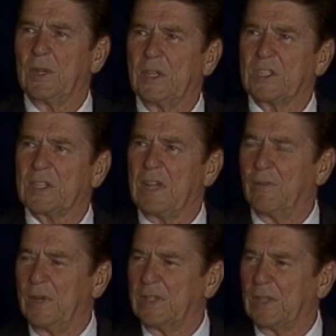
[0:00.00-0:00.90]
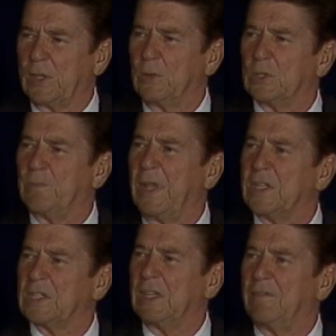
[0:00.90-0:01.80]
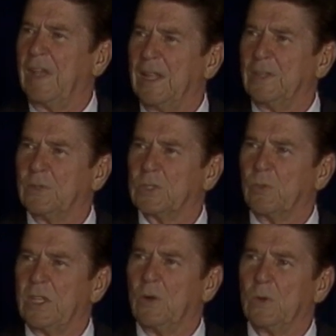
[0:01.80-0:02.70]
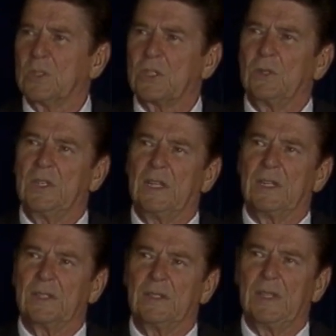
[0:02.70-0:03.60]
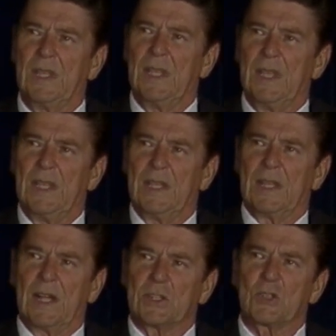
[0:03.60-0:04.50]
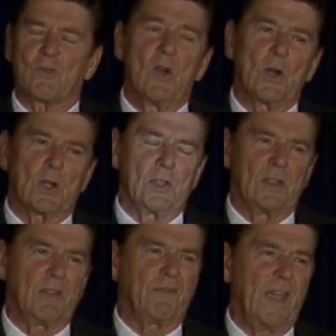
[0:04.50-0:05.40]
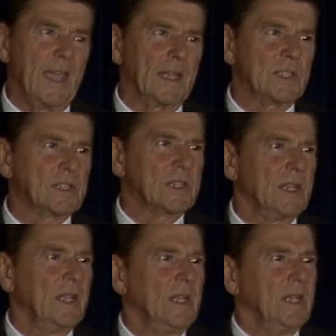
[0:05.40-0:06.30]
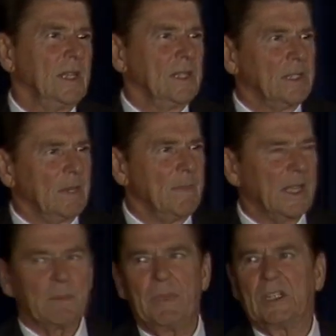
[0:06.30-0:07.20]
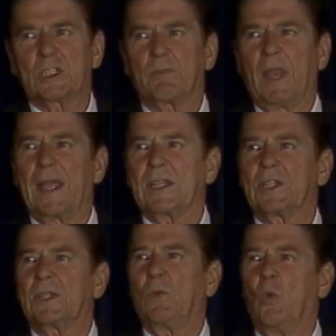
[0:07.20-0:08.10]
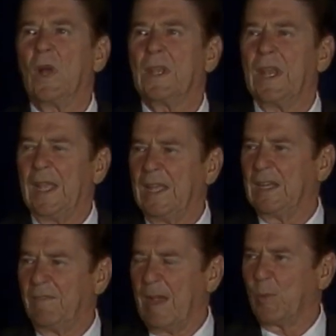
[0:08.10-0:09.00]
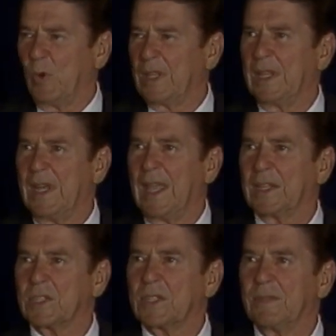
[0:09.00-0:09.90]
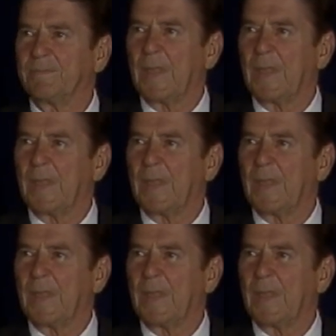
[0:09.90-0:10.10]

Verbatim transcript: are discovering that those basic values we hold so dear are stronger than the fads that make a big splash one day and evaporate the next.